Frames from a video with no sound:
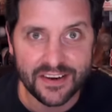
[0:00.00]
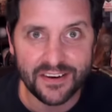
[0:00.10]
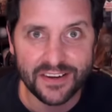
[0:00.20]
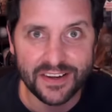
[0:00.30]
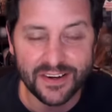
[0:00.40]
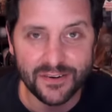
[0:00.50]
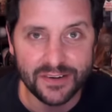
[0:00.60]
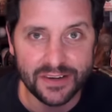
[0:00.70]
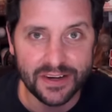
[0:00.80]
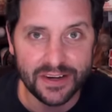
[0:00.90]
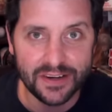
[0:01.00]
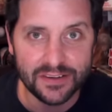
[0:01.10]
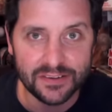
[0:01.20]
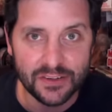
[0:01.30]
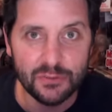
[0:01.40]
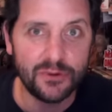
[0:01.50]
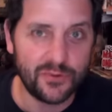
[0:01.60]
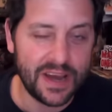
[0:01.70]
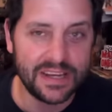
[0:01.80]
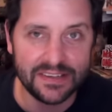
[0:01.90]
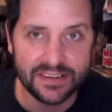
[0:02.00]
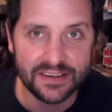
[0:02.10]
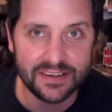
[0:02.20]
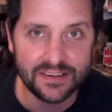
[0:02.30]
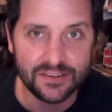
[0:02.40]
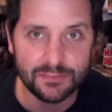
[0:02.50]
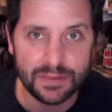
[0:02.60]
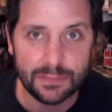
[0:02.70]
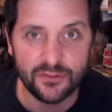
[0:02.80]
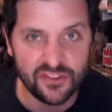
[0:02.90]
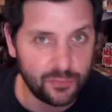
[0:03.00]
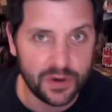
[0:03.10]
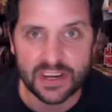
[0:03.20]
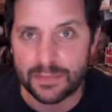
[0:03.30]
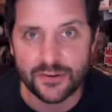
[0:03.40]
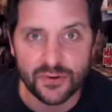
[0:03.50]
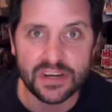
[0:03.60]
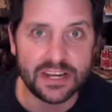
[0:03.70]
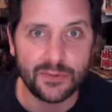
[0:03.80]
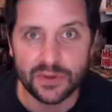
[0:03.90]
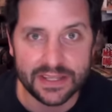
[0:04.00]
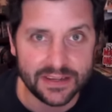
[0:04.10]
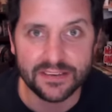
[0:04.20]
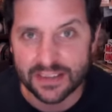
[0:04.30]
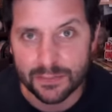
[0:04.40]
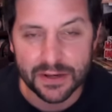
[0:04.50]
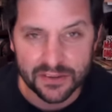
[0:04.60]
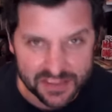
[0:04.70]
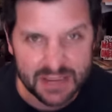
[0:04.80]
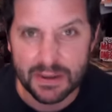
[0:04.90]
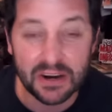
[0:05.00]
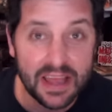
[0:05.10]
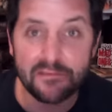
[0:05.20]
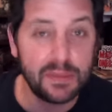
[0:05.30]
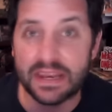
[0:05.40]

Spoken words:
that are, you know, human rights and people just wanting to be treated equally and coming here to seek a better life.